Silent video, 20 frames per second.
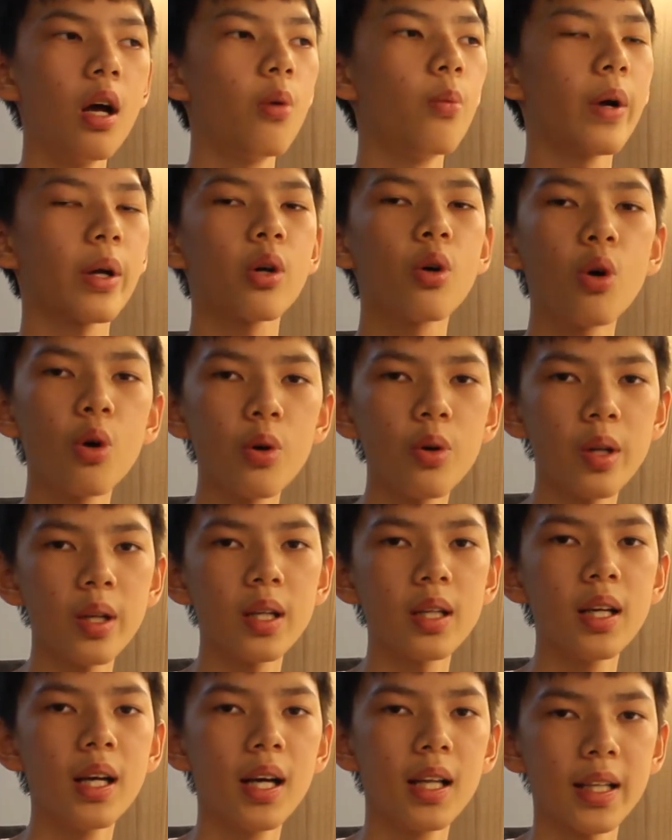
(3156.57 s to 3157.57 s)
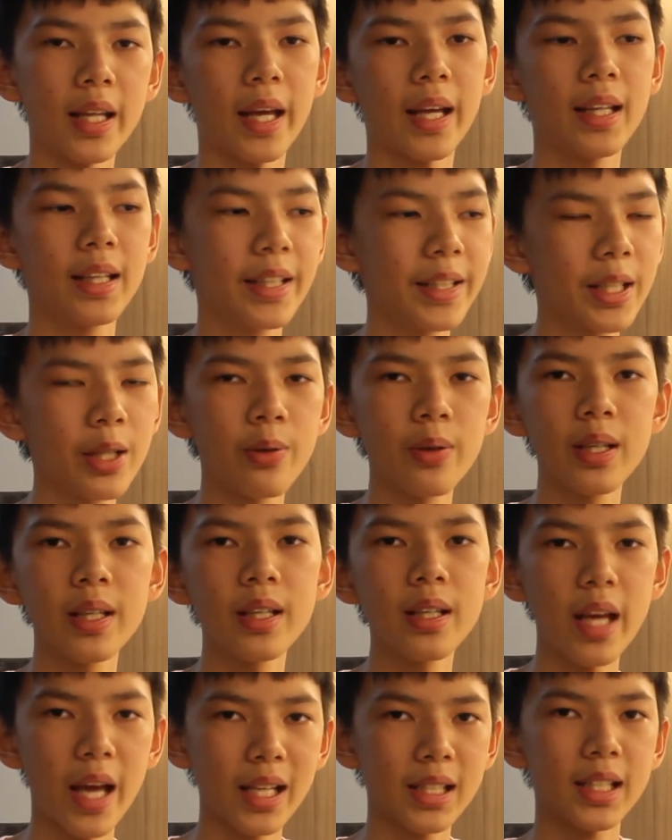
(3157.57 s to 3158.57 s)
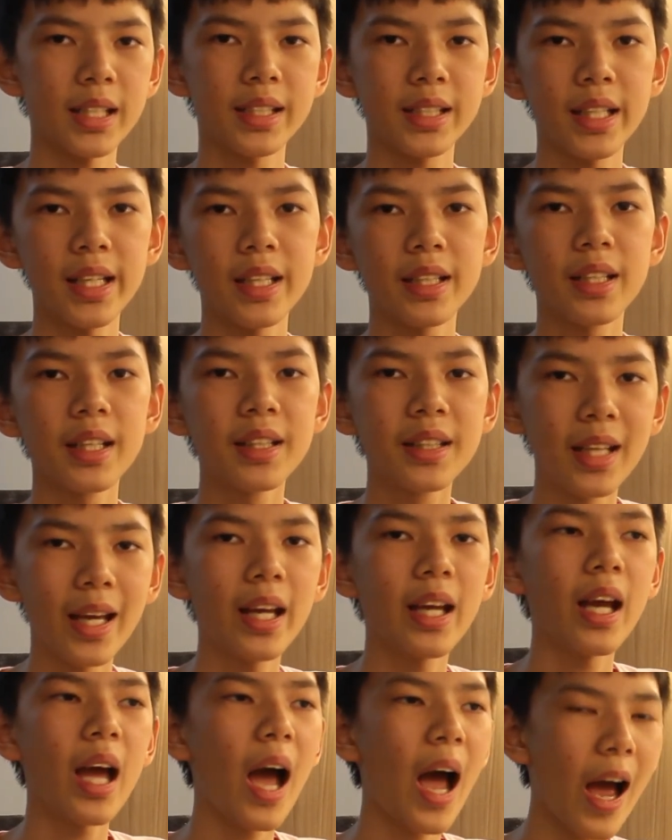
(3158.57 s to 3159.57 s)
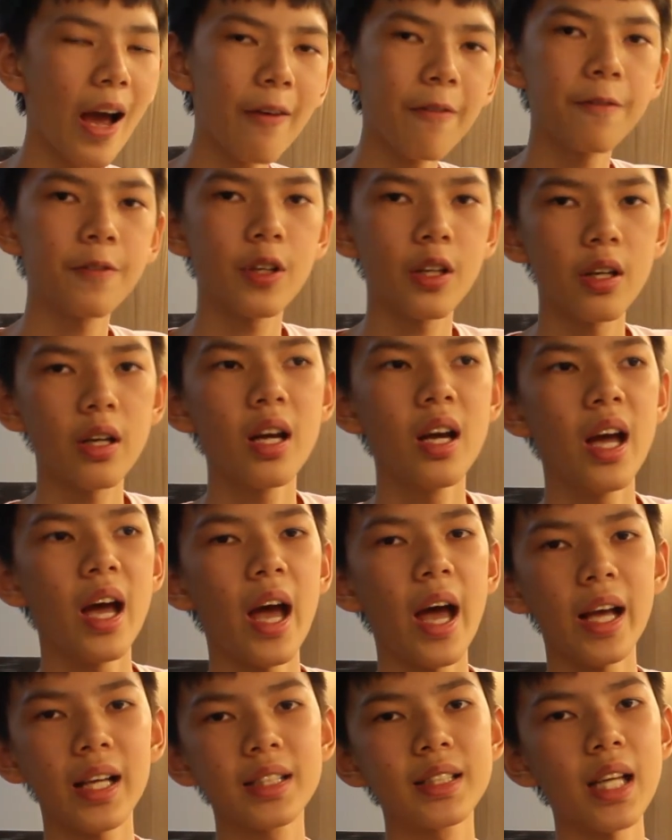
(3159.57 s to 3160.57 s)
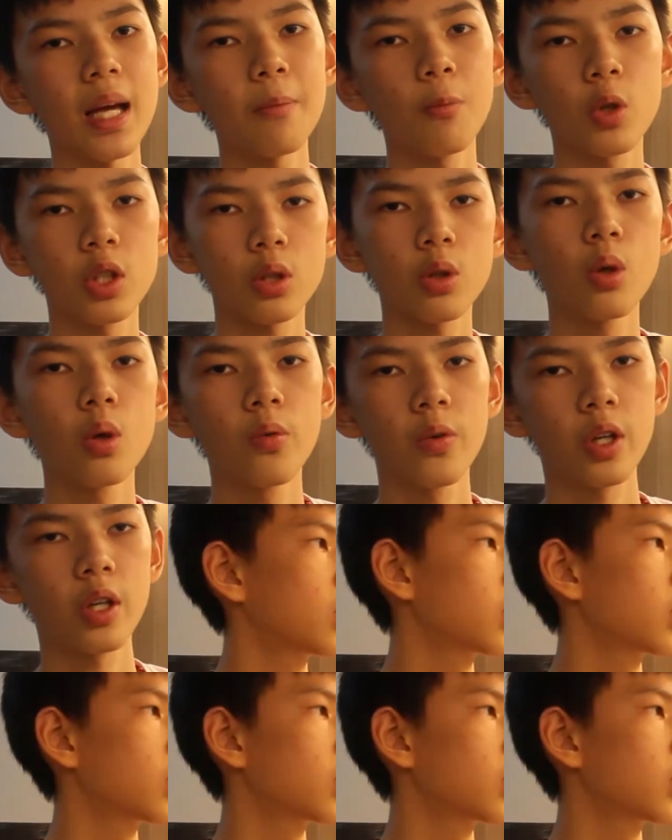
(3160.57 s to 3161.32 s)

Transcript: recording like literally, as I said, the day after exam was over.